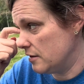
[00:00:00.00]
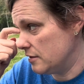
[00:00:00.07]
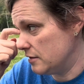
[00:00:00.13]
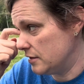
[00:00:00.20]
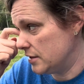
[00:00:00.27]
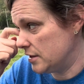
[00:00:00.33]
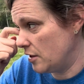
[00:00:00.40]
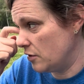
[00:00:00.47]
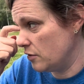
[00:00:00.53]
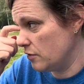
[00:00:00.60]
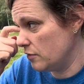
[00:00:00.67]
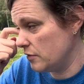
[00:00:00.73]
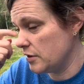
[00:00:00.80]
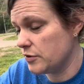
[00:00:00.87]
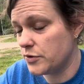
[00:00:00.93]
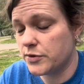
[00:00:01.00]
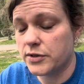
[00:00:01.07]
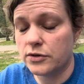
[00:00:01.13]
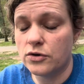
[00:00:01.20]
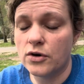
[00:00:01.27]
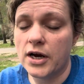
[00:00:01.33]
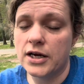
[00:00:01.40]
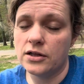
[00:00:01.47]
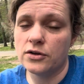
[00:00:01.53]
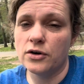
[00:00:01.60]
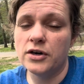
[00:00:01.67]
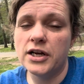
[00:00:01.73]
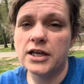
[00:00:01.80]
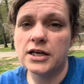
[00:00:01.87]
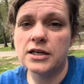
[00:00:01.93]
So this is a great
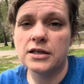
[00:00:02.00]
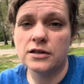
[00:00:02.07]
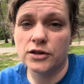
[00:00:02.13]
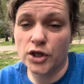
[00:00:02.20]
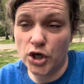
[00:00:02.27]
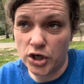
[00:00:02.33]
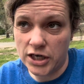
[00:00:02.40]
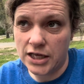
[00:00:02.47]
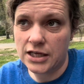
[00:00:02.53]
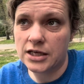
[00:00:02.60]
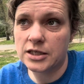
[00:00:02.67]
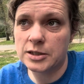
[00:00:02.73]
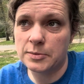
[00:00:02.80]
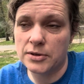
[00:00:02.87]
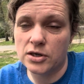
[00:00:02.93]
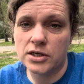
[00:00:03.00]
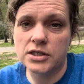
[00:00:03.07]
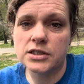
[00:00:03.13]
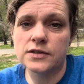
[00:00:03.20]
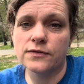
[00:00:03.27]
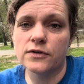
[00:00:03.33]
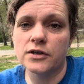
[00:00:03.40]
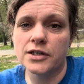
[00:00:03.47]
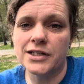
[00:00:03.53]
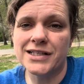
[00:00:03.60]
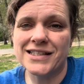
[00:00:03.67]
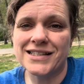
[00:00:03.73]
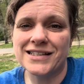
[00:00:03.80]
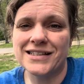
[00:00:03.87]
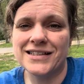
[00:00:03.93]
learning experience for
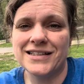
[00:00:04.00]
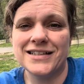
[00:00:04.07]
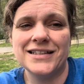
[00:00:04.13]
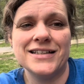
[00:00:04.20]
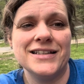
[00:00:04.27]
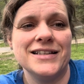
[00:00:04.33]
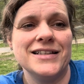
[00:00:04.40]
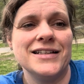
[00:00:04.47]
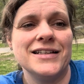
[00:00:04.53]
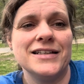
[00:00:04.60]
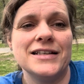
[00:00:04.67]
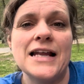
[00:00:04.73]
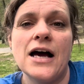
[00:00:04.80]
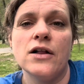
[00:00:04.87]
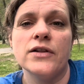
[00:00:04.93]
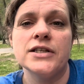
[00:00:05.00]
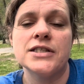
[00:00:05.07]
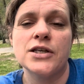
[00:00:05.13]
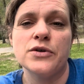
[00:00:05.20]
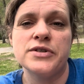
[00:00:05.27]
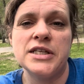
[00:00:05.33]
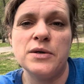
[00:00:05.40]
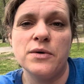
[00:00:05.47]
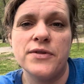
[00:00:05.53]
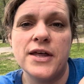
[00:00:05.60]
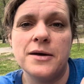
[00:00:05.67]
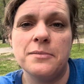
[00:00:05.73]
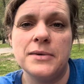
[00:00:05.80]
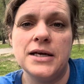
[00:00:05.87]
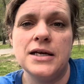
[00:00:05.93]
us. Now let's go see what that
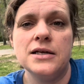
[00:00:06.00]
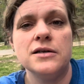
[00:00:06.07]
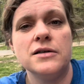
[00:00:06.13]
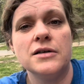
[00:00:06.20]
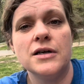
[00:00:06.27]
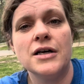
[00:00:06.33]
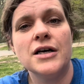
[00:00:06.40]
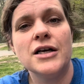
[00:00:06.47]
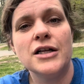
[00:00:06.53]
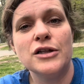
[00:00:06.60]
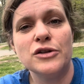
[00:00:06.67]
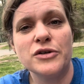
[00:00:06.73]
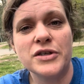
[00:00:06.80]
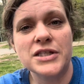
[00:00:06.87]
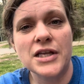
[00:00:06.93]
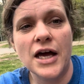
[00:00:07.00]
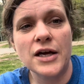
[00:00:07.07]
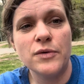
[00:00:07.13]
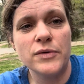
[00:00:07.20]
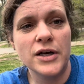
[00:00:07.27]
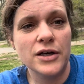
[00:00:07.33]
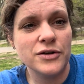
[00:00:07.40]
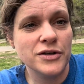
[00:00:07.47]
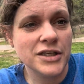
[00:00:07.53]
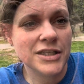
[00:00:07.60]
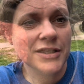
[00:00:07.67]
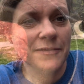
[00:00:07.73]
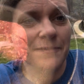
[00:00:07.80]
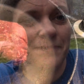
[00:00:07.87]
meat looks like when I cook it.